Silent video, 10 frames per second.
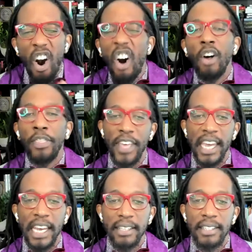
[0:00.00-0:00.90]
All
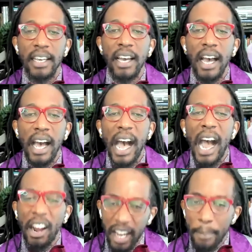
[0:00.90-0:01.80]
things
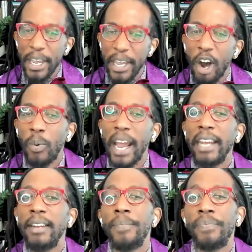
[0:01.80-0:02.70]
are gonna be all
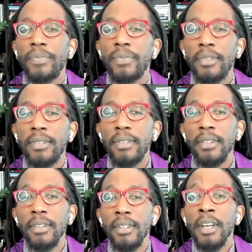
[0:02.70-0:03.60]
right.
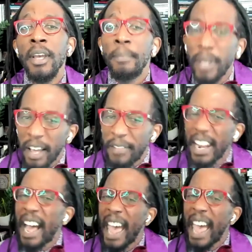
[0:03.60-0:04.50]

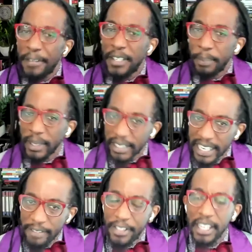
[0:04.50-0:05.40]
Beloved, I have to
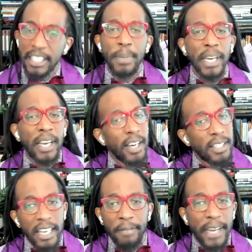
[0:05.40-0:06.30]
believe this,
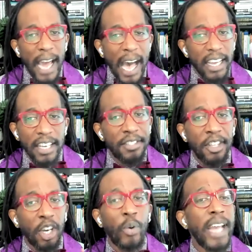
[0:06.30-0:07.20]
because if God
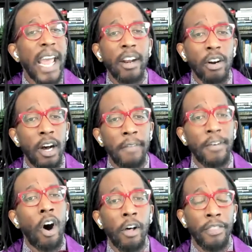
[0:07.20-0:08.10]
is the creator of
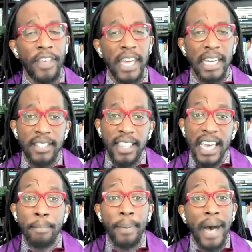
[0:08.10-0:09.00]
all things,
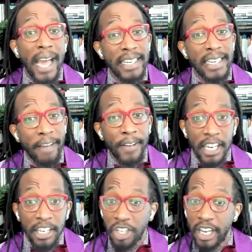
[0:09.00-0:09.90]
then by
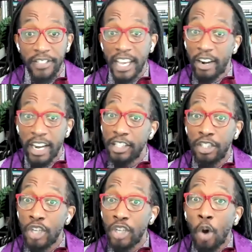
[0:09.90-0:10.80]
definition, there
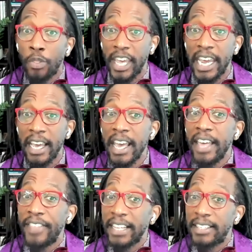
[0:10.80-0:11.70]
is no thing
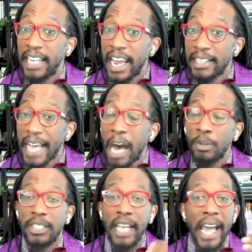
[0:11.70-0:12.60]
that stands
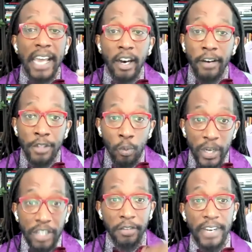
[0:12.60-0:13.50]
outside of the
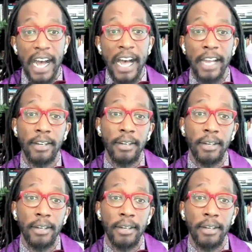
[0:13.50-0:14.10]
reach of God.